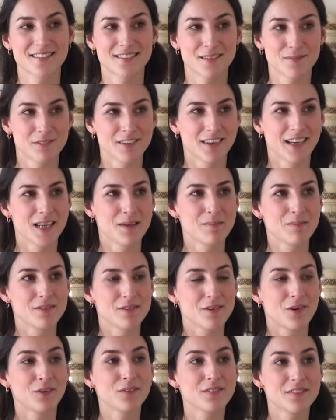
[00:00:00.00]
sometimes
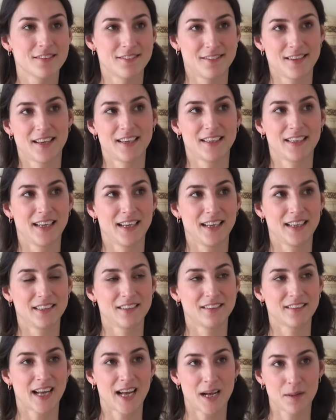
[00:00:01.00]
on the
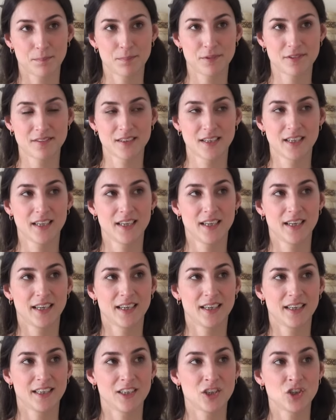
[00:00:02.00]
secondhand apps,
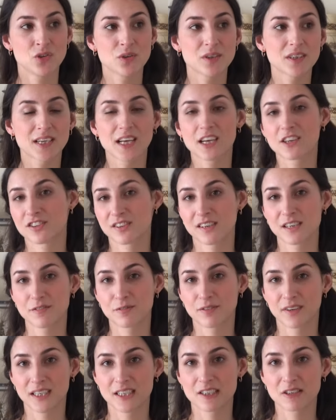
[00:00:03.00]
you can actually
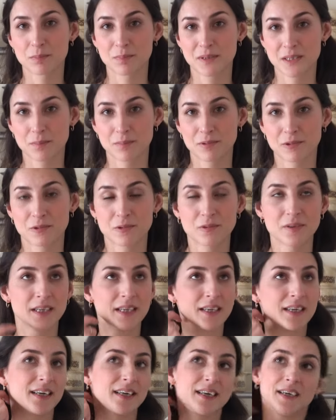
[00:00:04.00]
find people,
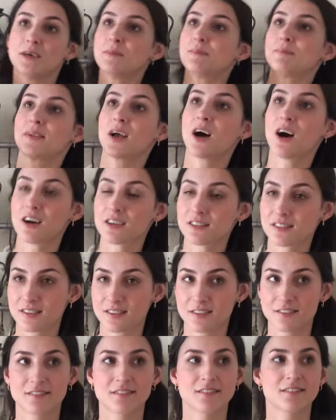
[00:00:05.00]

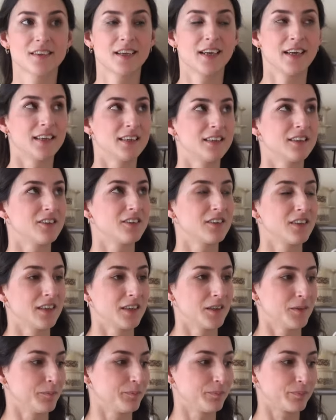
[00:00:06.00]
artists and
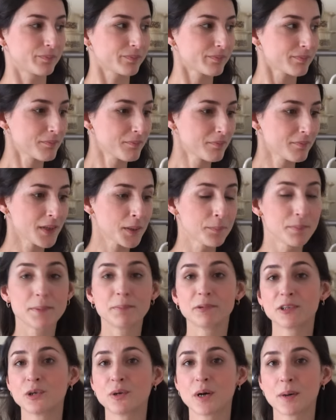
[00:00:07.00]

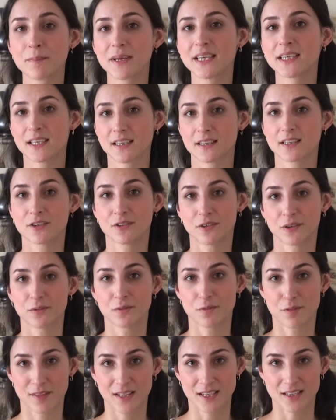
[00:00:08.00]
people who are making their own
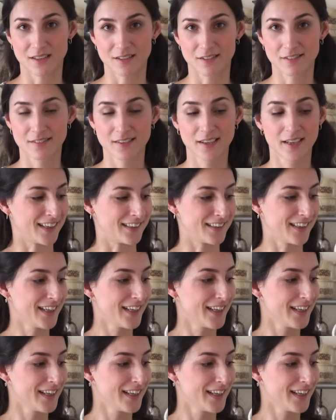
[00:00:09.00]
things. And